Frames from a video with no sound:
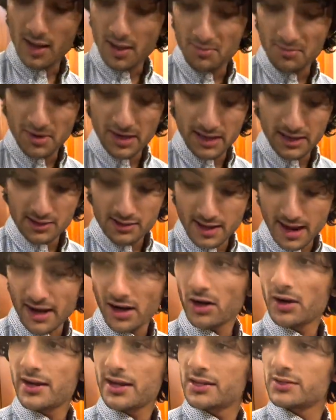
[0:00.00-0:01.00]
um, in
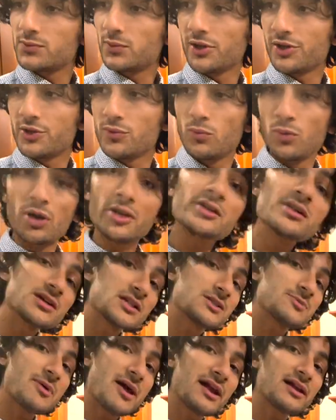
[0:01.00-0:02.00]
areas where you wouldn't
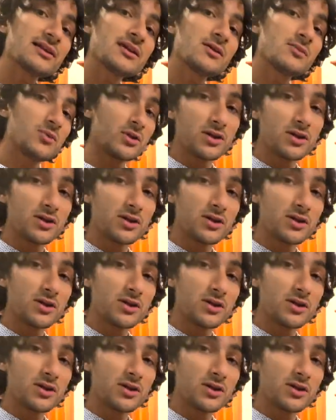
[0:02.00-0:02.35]
expect it,